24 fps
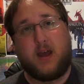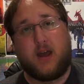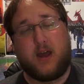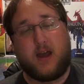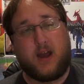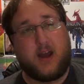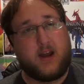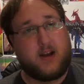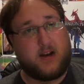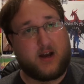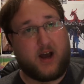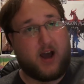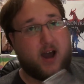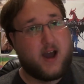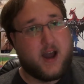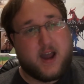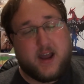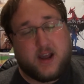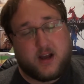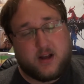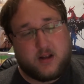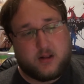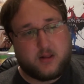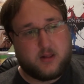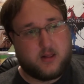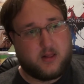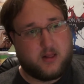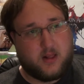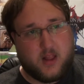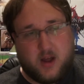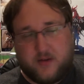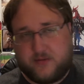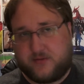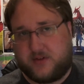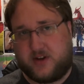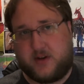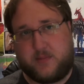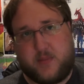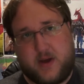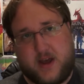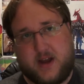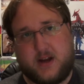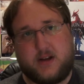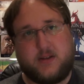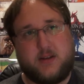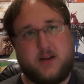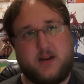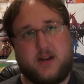And I loved it
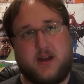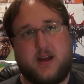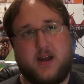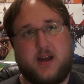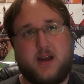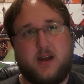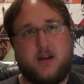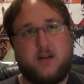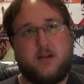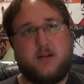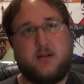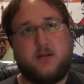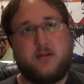back in the day.